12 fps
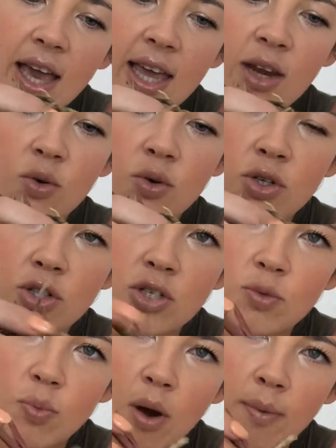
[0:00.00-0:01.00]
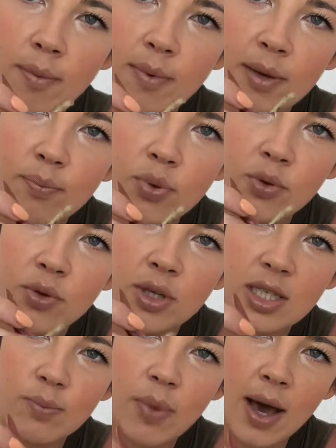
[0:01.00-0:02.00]
in order to probably pull
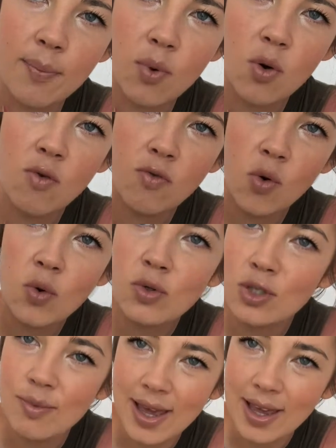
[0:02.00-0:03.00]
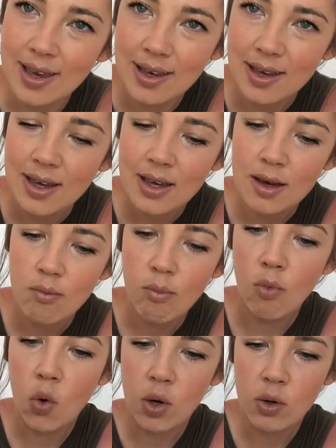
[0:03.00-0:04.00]
this pup off or to make
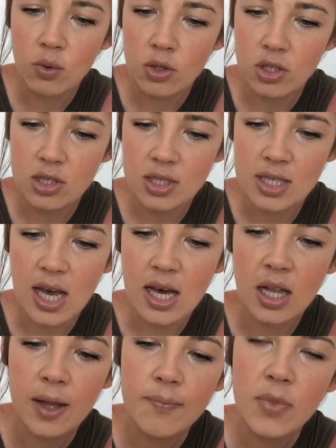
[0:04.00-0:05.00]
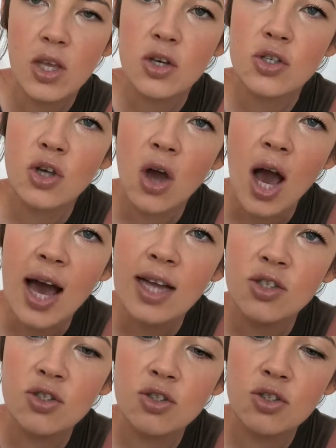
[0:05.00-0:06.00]
more in order to sell. So I
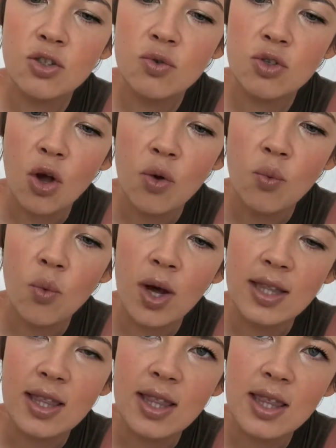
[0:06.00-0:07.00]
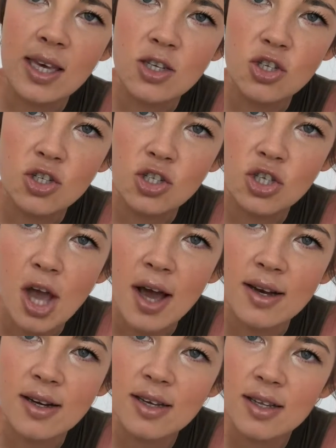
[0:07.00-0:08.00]
don't want this
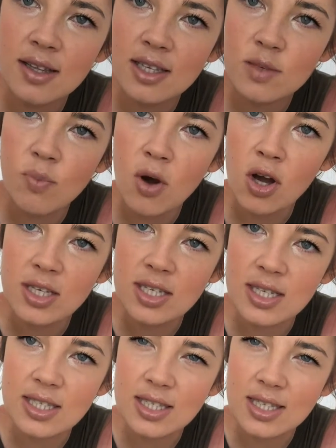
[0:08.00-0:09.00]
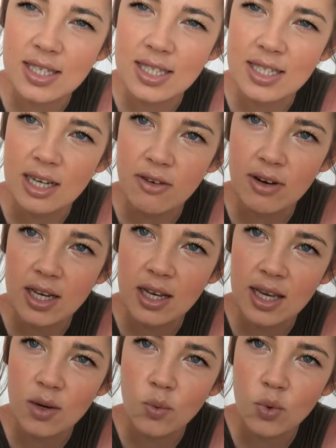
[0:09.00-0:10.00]
chunk, this part just sitting
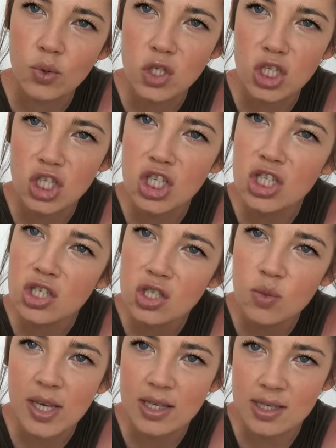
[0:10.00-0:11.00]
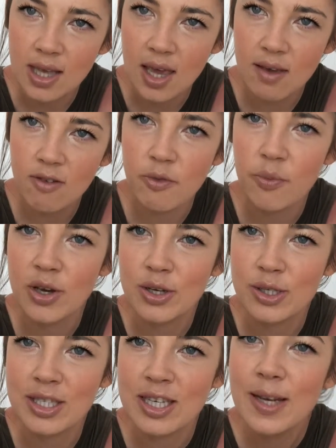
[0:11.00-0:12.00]
directly in water, just to be safe,
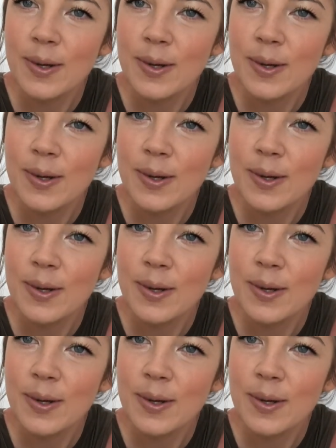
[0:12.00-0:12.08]
because